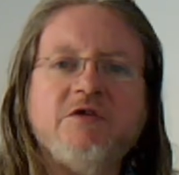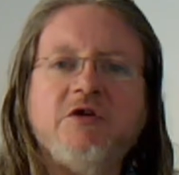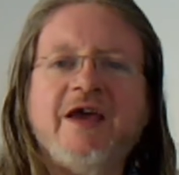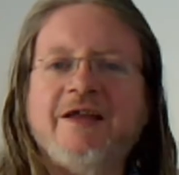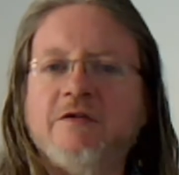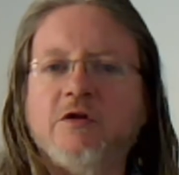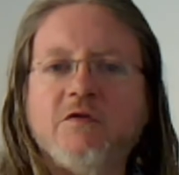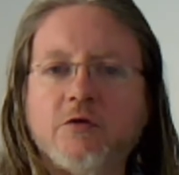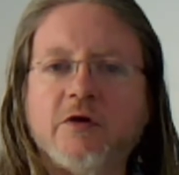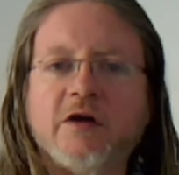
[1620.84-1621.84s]
ahead of
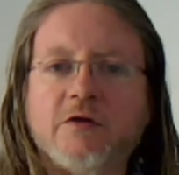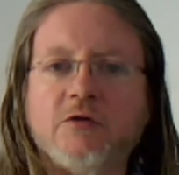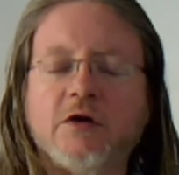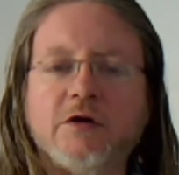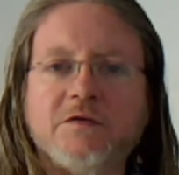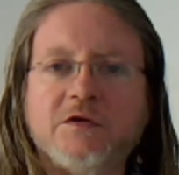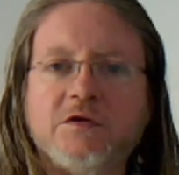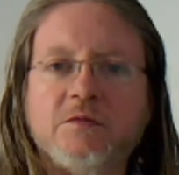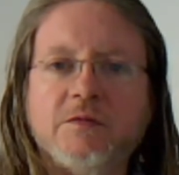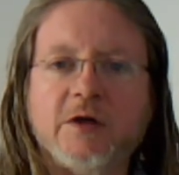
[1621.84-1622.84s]
your aircraft.
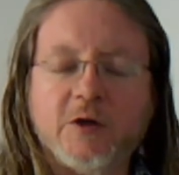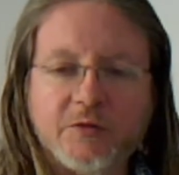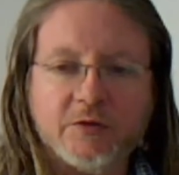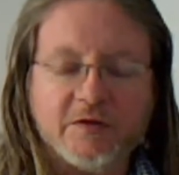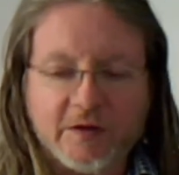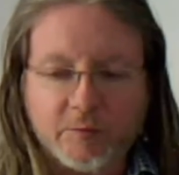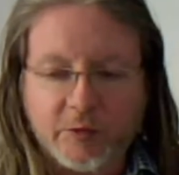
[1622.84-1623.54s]
I hope you understand